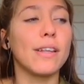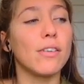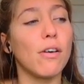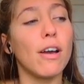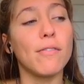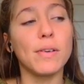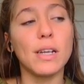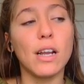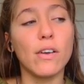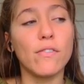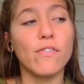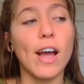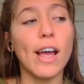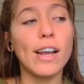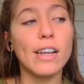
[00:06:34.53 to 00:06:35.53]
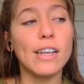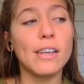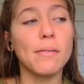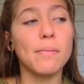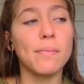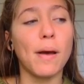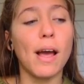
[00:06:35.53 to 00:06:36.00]
so I've been
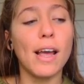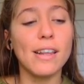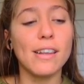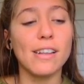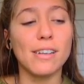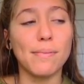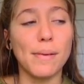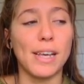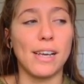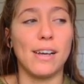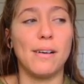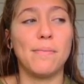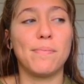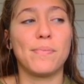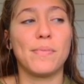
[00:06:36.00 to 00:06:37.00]
finally buying this makeup